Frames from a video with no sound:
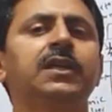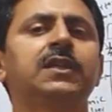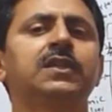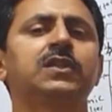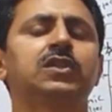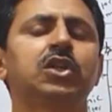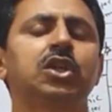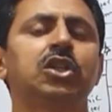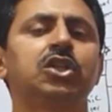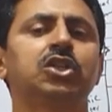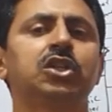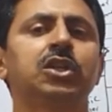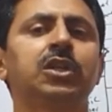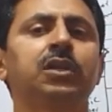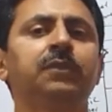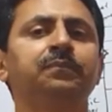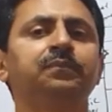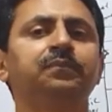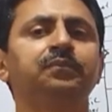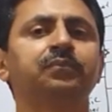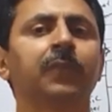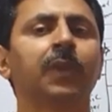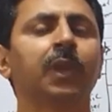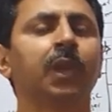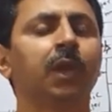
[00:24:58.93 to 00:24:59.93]
station,
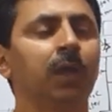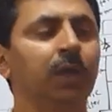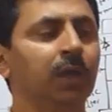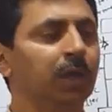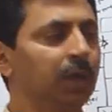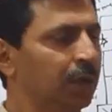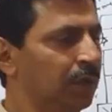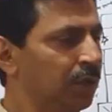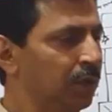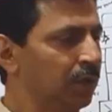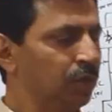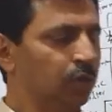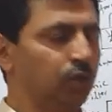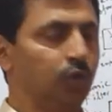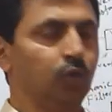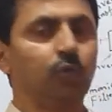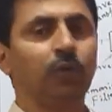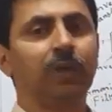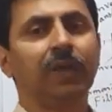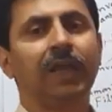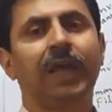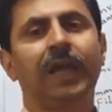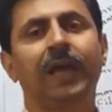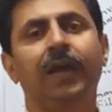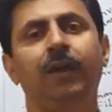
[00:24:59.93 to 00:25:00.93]
you
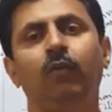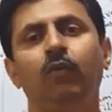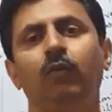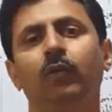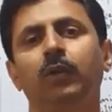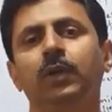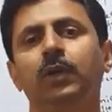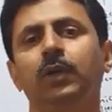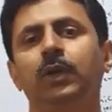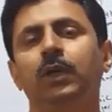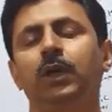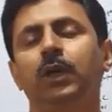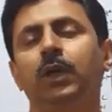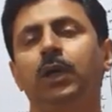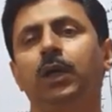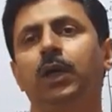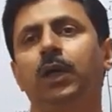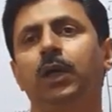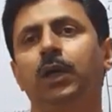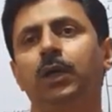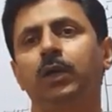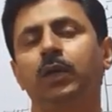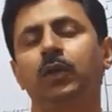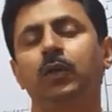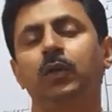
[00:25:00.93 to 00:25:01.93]
will have
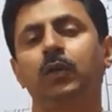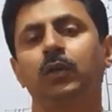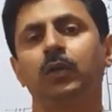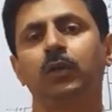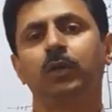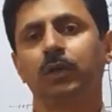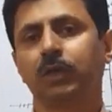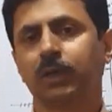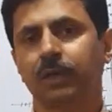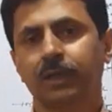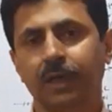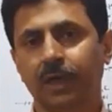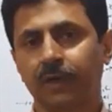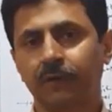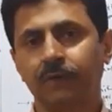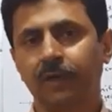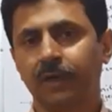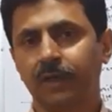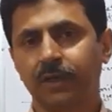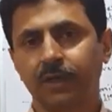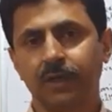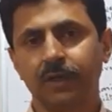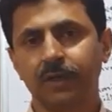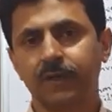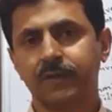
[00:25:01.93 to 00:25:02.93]

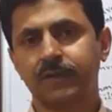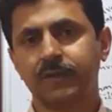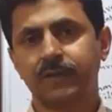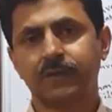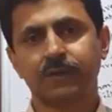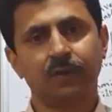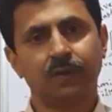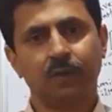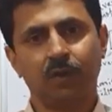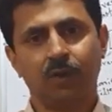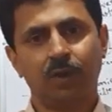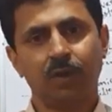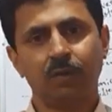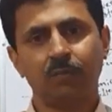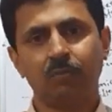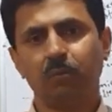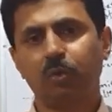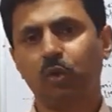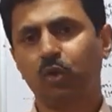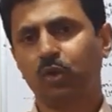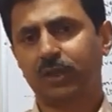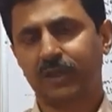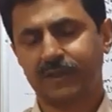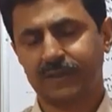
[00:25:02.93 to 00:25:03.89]
converters on both the